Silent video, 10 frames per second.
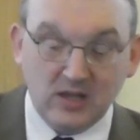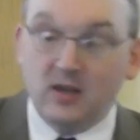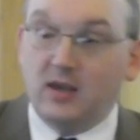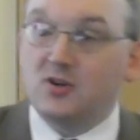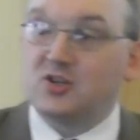
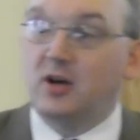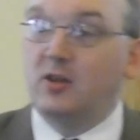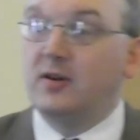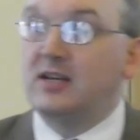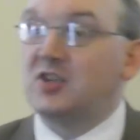Here's
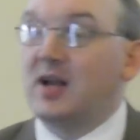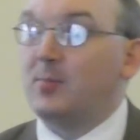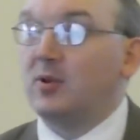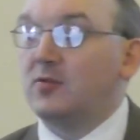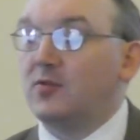another
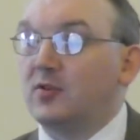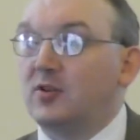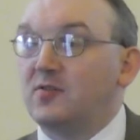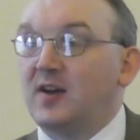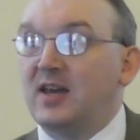example of
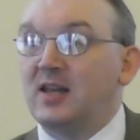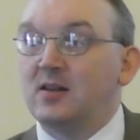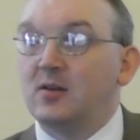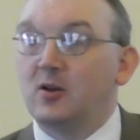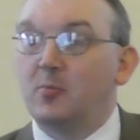divine
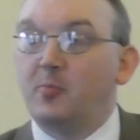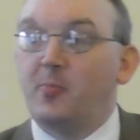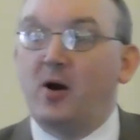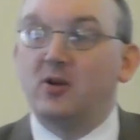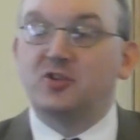
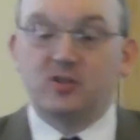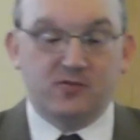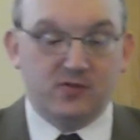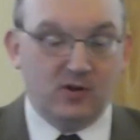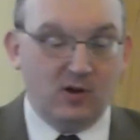
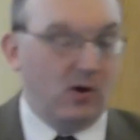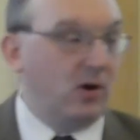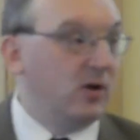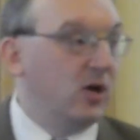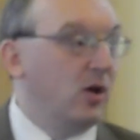positive
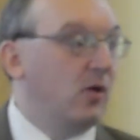law.